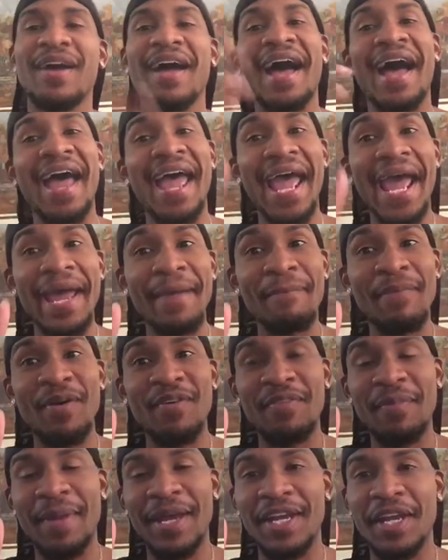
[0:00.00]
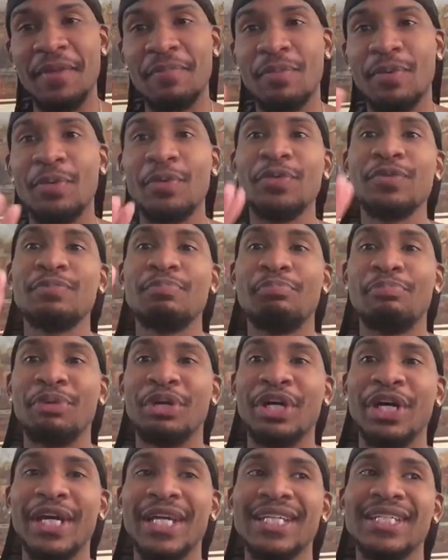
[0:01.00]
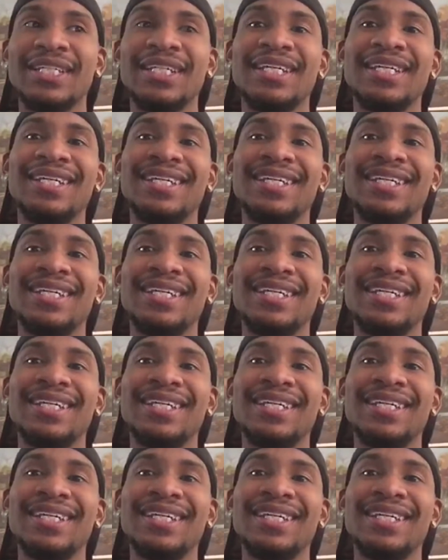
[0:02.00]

I had both my nipples, but